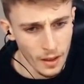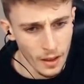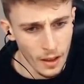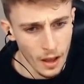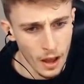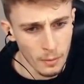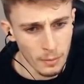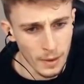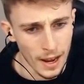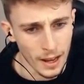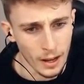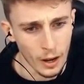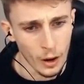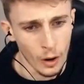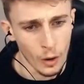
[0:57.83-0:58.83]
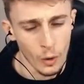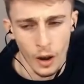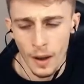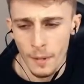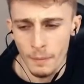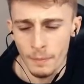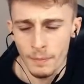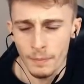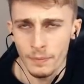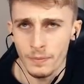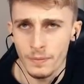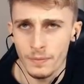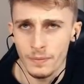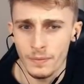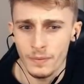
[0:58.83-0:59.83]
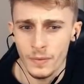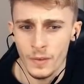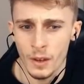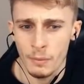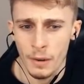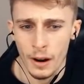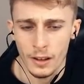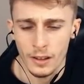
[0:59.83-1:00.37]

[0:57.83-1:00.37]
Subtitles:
black hole comparison